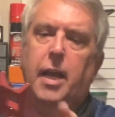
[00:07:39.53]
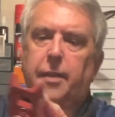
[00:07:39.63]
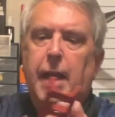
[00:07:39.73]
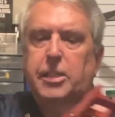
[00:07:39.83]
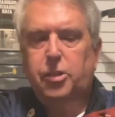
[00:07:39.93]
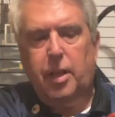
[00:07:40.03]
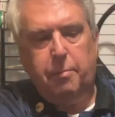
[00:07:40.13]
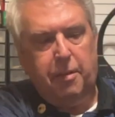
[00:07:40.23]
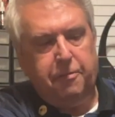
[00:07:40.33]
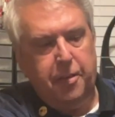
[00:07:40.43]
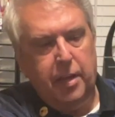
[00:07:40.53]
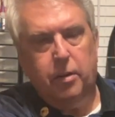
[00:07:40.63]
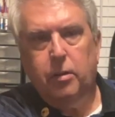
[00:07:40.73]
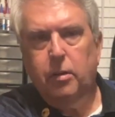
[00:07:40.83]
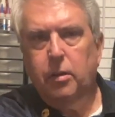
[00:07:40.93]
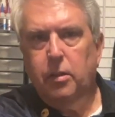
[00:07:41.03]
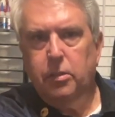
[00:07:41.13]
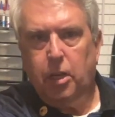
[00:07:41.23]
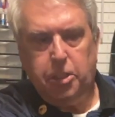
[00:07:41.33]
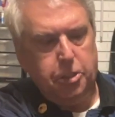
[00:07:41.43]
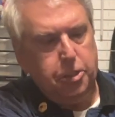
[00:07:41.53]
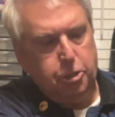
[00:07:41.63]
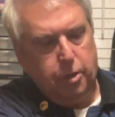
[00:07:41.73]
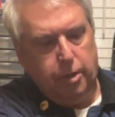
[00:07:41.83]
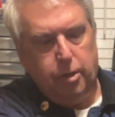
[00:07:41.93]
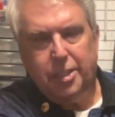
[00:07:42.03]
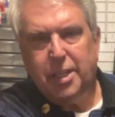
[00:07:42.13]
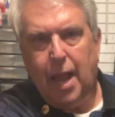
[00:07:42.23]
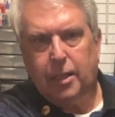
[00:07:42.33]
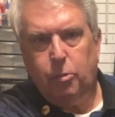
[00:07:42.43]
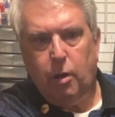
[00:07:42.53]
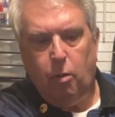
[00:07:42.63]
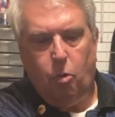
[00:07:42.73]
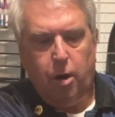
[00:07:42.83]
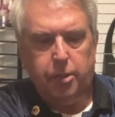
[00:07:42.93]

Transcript: And that's so that my finger touches the trigger exactly where I want it